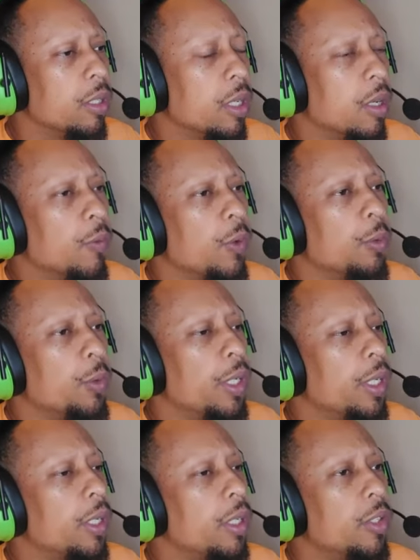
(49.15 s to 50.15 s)
every
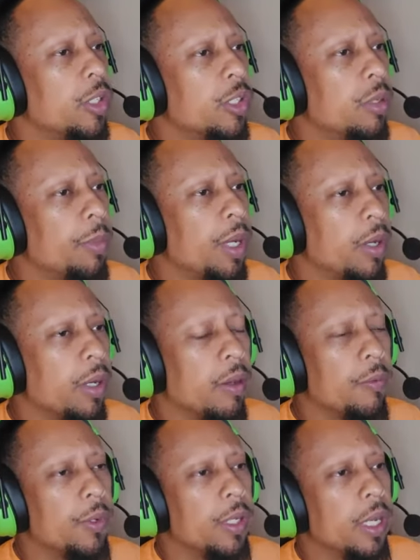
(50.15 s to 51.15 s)
week, just about
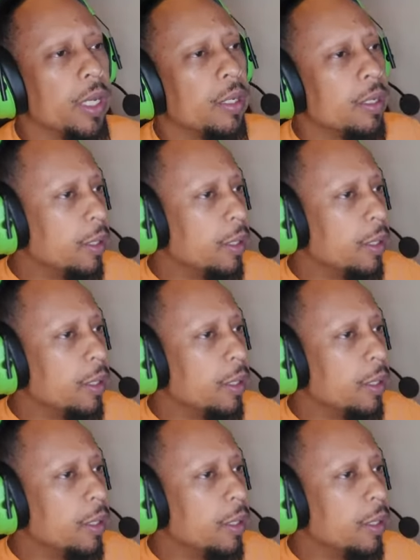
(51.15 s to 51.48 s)
every day.